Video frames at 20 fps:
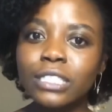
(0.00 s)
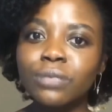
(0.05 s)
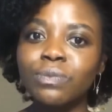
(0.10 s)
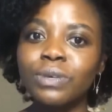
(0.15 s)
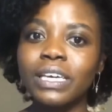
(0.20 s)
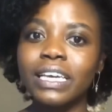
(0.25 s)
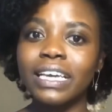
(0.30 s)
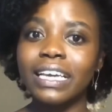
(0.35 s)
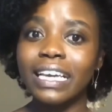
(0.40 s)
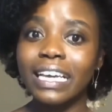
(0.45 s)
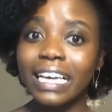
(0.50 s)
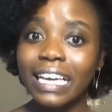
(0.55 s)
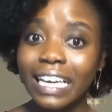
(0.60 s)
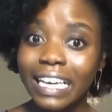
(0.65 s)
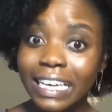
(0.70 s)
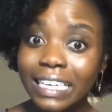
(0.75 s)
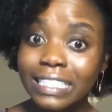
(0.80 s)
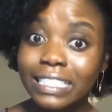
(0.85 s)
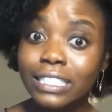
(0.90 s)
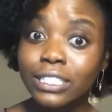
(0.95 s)
to be
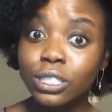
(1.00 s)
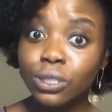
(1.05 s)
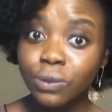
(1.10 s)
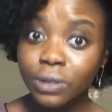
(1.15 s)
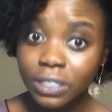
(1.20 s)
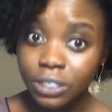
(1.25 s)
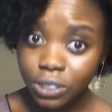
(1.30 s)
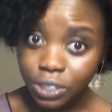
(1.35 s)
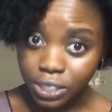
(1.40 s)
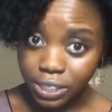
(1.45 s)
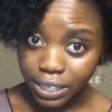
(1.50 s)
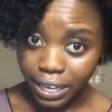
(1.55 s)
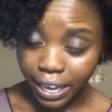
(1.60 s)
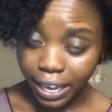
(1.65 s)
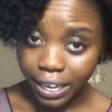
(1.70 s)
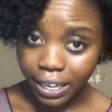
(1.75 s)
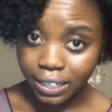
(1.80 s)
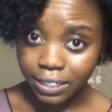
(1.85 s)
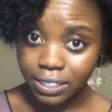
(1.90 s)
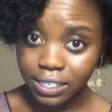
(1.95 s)
easy to
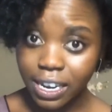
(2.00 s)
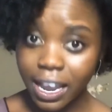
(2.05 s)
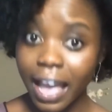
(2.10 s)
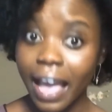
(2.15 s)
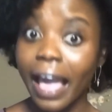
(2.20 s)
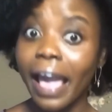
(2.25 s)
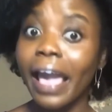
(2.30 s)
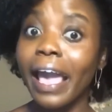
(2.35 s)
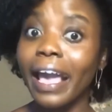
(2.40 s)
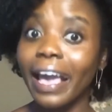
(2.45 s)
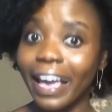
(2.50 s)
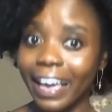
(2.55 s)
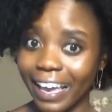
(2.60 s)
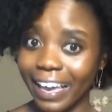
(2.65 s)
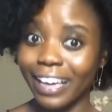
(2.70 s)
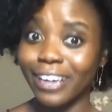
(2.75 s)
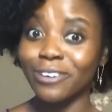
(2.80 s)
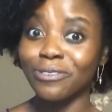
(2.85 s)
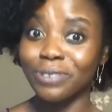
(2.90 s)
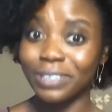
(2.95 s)
understand
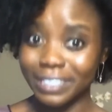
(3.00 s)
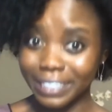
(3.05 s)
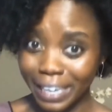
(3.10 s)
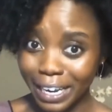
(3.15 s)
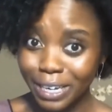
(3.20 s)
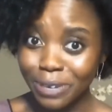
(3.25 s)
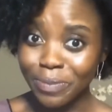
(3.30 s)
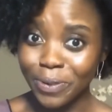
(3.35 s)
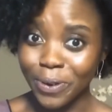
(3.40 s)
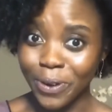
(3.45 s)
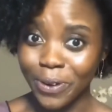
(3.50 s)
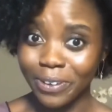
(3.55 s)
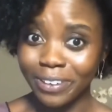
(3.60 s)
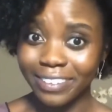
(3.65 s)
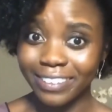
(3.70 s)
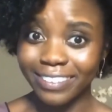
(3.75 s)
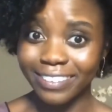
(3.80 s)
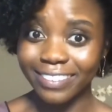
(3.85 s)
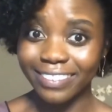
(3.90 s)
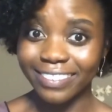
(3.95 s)
and
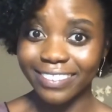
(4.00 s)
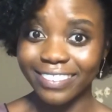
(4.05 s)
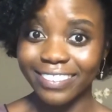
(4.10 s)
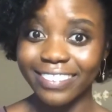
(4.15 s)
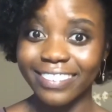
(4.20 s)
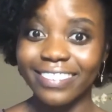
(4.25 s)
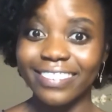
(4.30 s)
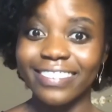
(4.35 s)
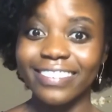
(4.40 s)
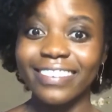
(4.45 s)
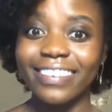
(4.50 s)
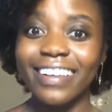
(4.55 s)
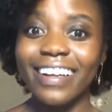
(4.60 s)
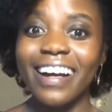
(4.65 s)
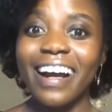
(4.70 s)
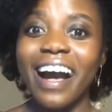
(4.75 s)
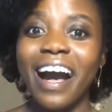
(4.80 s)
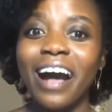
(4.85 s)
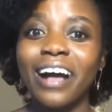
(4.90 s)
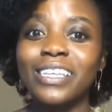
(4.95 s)
relatable.
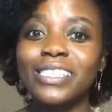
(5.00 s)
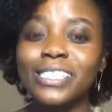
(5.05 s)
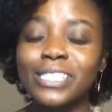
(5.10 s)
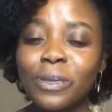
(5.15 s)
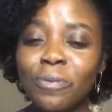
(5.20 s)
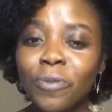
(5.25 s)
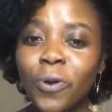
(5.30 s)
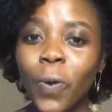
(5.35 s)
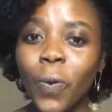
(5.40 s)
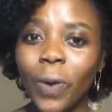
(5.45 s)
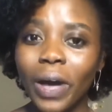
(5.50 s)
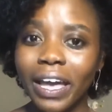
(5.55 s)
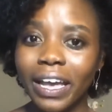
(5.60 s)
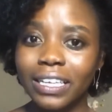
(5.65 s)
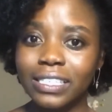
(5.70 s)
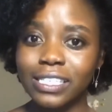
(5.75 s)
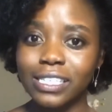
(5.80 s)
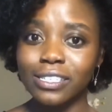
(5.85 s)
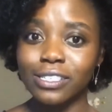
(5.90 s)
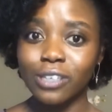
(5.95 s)
A simple
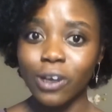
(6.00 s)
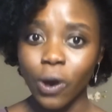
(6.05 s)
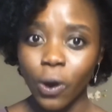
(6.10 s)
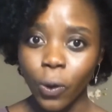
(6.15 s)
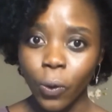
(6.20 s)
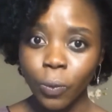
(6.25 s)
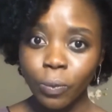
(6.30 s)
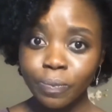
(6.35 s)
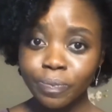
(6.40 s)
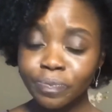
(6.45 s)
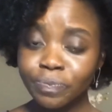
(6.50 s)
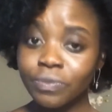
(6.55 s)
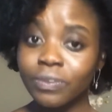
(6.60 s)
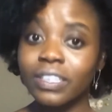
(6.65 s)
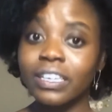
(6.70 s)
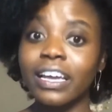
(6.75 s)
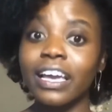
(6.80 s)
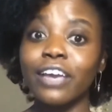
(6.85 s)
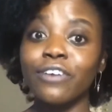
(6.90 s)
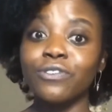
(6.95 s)
way to know
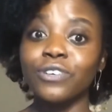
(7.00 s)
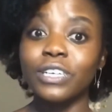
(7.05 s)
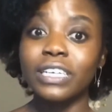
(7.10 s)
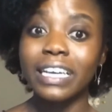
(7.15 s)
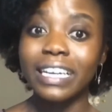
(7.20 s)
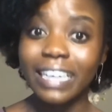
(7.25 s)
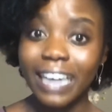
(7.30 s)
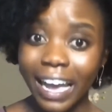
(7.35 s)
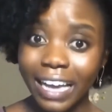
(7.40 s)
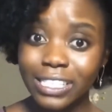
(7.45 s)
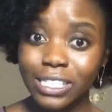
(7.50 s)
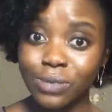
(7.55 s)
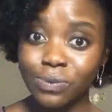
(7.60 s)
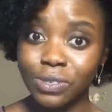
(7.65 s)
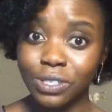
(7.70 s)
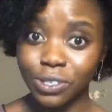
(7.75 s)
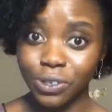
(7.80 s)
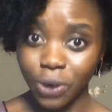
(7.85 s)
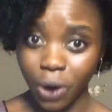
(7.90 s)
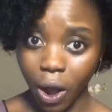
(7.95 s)
if you're connecting
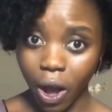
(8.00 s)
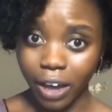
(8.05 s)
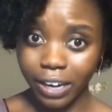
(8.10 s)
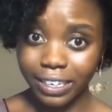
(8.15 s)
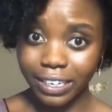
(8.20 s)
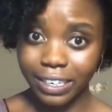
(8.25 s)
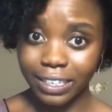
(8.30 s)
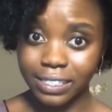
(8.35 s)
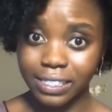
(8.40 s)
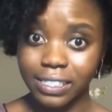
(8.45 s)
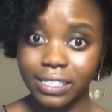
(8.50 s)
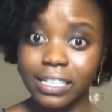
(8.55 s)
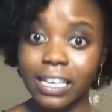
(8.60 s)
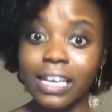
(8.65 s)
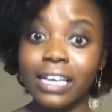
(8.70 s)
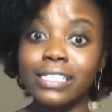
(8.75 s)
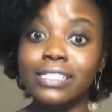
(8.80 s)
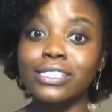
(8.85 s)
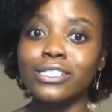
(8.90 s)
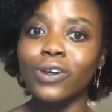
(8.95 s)
with your audience
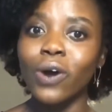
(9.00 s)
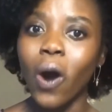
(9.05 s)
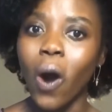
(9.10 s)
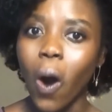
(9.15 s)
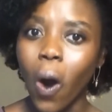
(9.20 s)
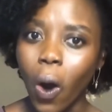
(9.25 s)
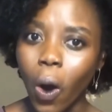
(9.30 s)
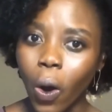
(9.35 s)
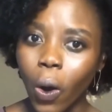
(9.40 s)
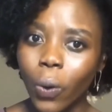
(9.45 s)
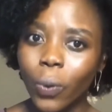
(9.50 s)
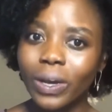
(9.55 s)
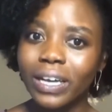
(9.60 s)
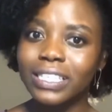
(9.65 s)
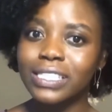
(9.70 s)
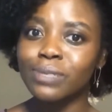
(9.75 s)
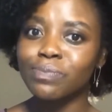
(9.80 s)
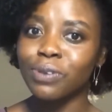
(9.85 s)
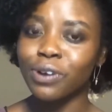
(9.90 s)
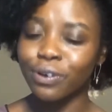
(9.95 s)
is to
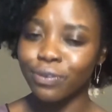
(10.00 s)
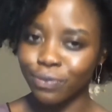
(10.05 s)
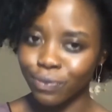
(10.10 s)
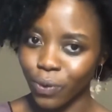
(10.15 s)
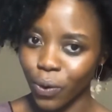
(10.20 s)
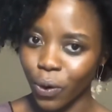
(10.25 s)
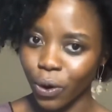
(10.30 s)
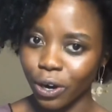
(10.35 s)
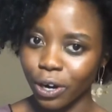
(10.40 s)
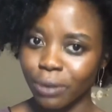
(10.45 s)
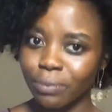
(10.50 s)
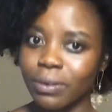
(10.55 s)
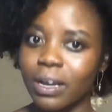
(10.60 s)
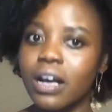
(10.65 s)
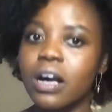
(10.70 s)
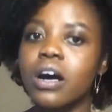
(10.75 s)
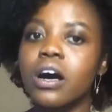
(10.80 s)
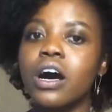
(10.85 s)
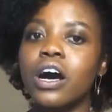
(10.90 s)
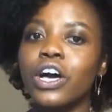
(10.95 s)
always perform
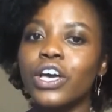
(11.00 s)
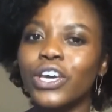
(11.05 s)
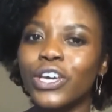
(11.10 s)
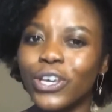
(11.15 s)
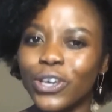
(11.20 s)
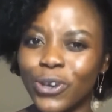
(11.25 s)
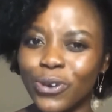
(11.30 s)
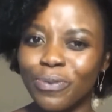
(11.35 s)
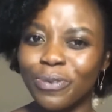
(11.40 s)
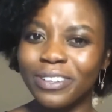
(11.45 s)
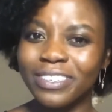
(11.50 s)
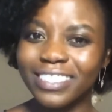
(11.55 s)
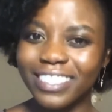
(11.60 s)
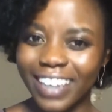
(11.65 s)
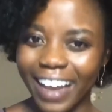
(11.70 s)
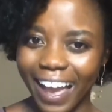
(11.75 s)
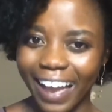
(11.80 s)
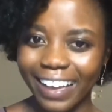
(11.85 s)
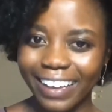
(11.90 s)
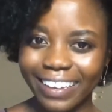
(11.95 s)
a human
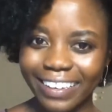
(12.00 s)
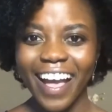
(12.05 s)
check.